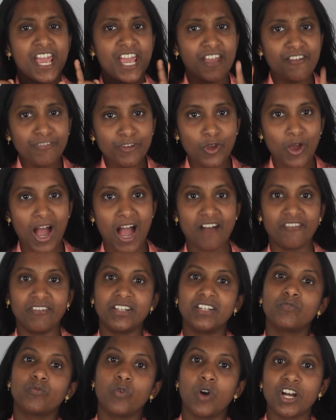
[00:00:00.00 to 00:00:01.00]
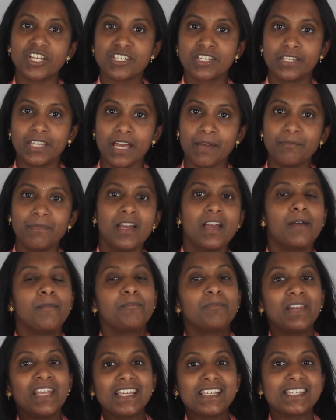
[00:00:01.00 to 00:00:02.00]
If you haven't watched them,
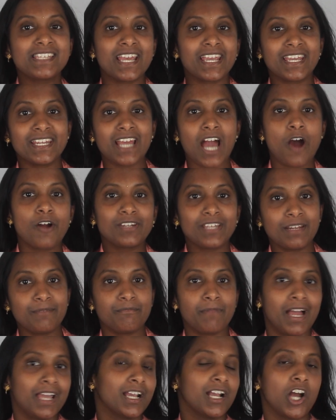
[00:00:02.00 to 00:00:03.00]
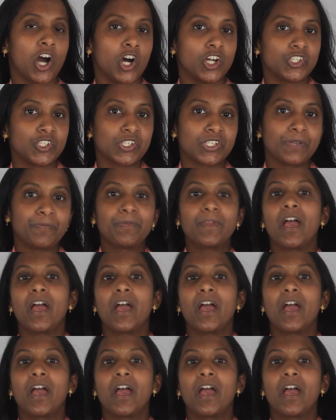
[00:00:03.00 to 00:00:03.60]
please check it out in my cards.